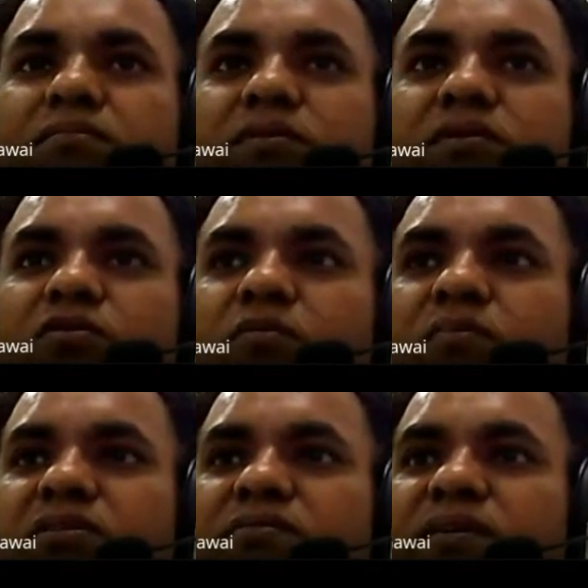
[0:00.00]

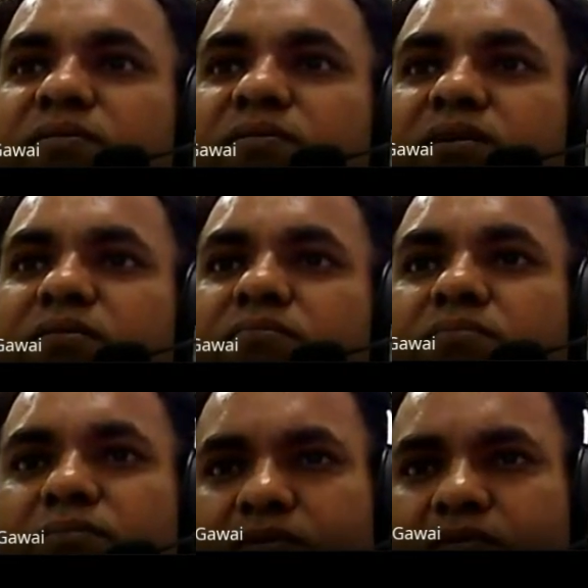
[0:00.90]
e-commerce website,
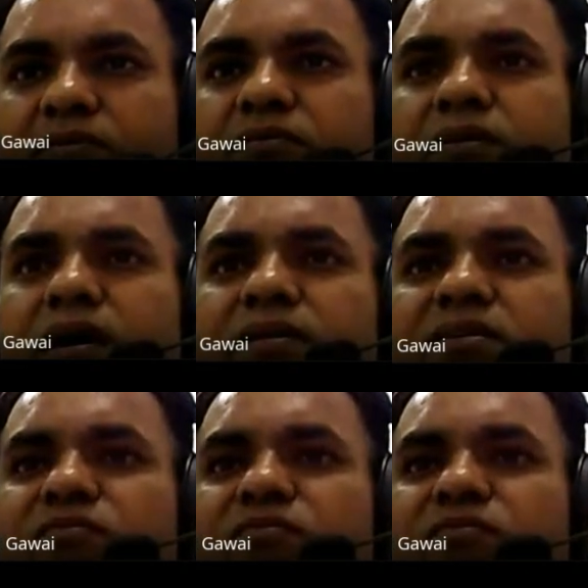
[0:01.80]
either